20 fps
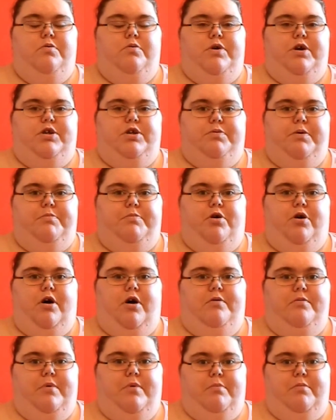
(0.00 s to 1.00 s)
which we bought
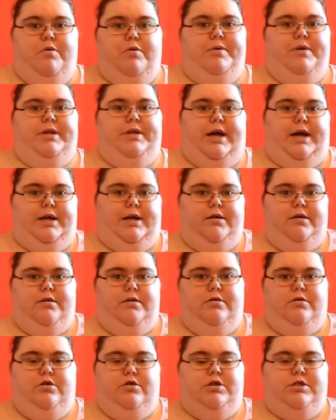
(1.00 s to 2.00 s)
off my mum and dad,
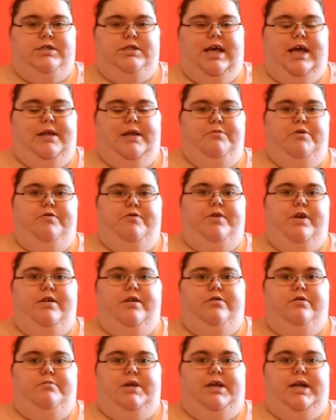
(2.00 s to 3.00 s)
because they'd moved
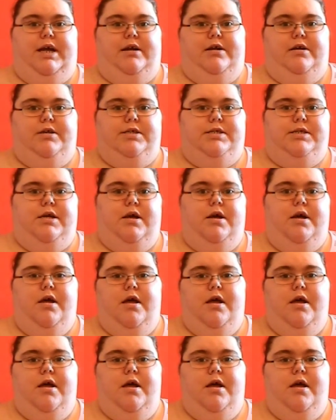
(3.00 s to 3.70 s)
into my nana's,